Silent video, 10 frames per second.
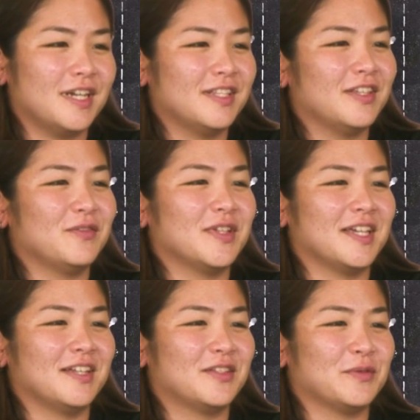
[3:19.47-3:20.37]
Anything
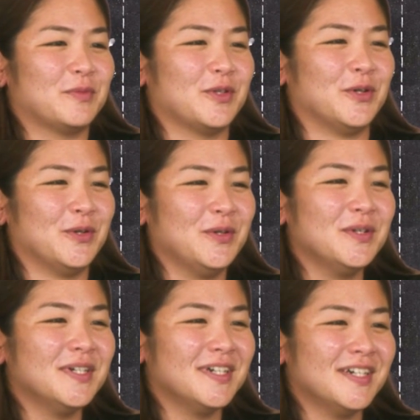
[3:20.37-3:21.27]
related to blue.
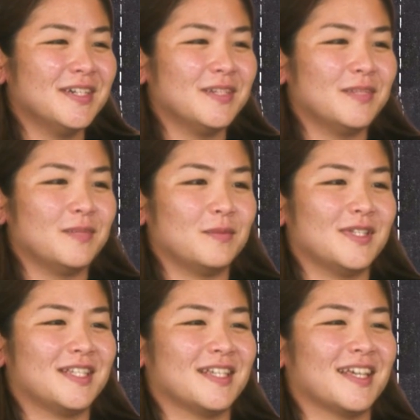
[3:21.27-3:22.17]

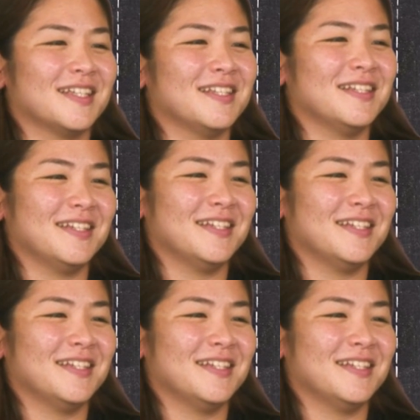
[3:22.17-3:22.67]
BTS.